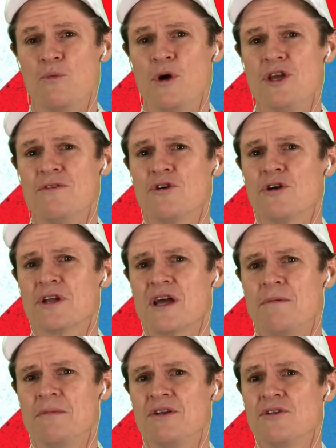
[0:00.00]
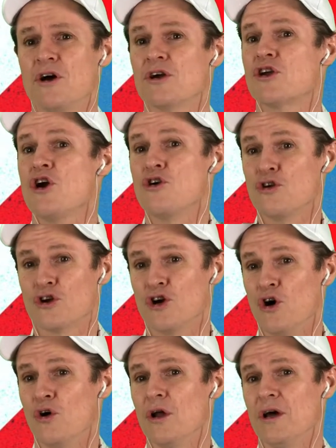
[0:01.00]
When you've got companies like
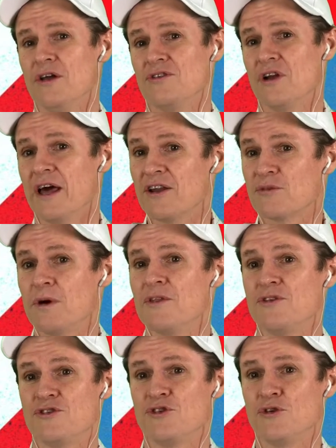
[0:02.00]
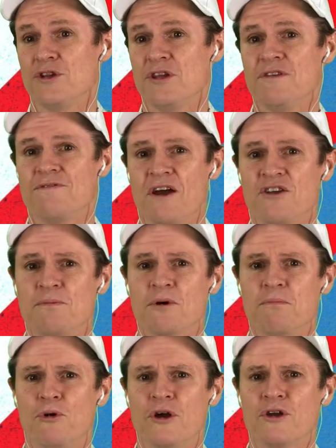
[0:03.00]
Coca-Cola is the latest one that's joined the Facebook
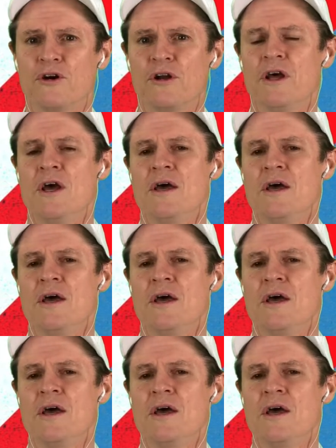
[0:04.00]
boycott.